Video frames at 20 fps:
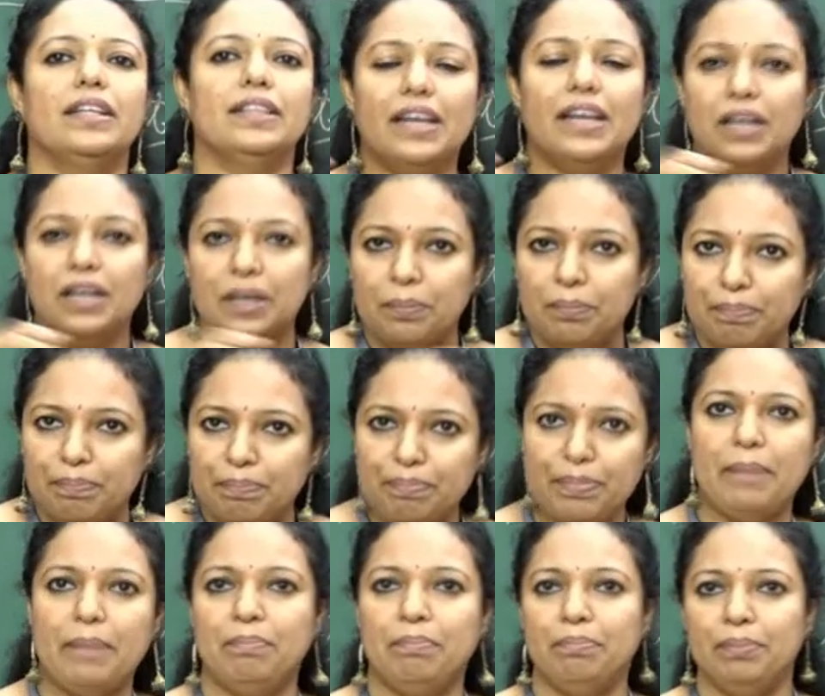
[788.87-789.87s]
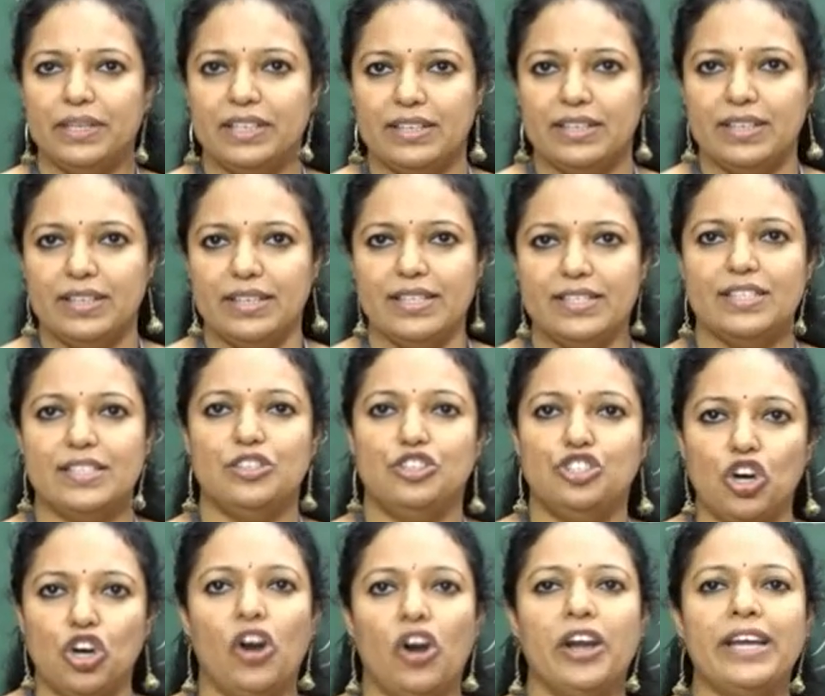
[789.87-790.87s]
the members
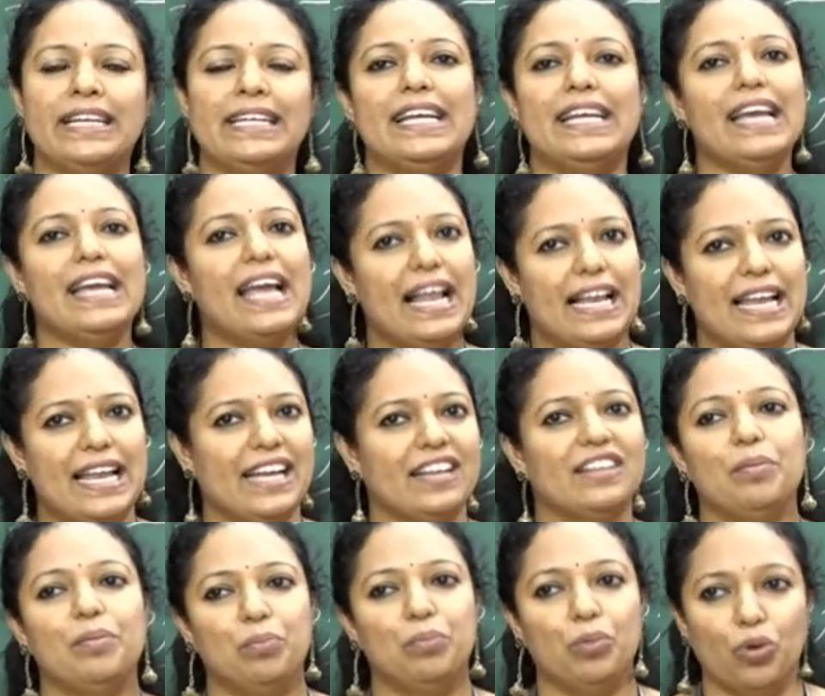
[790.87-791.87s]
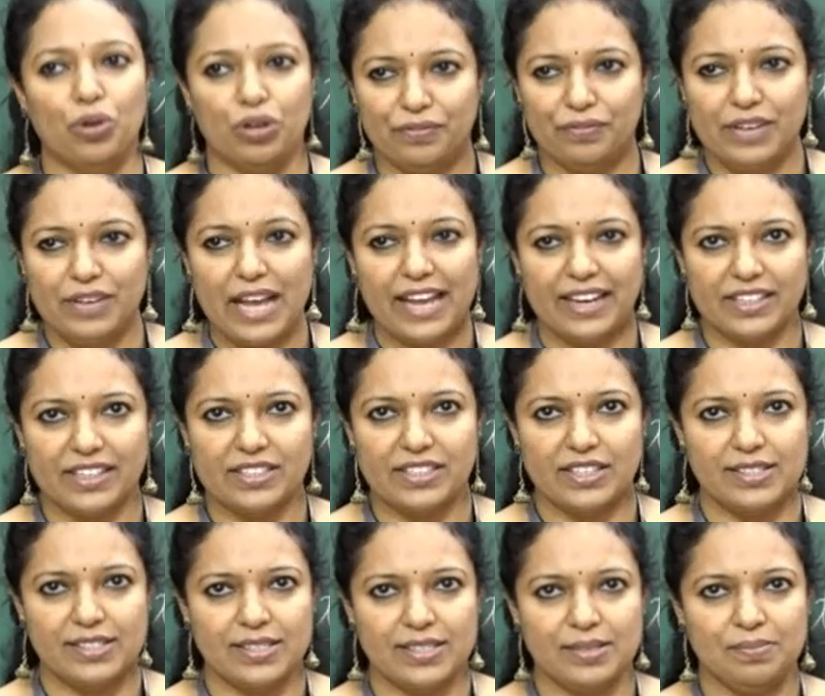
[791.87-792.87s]
jointly elect the board of
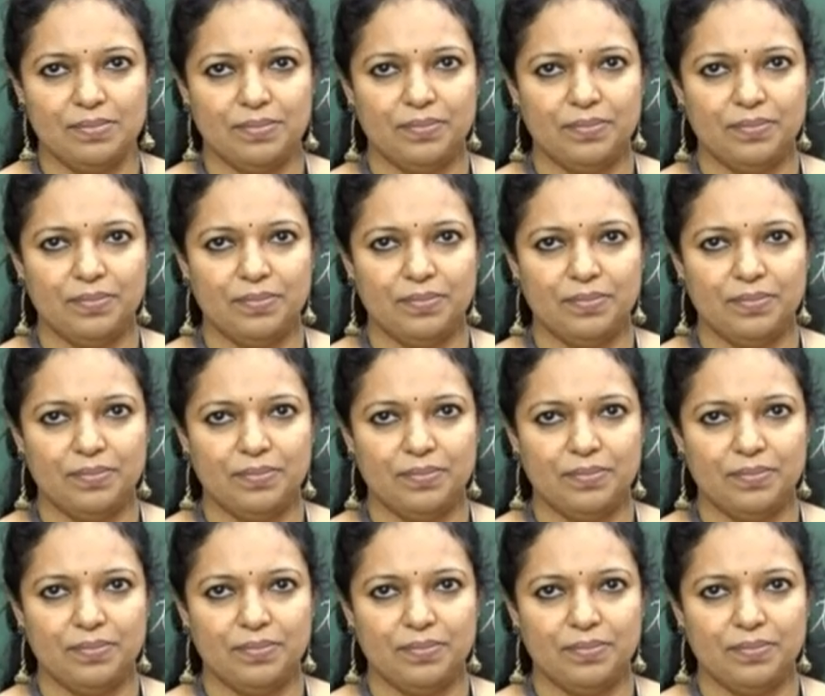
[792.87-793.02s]
directors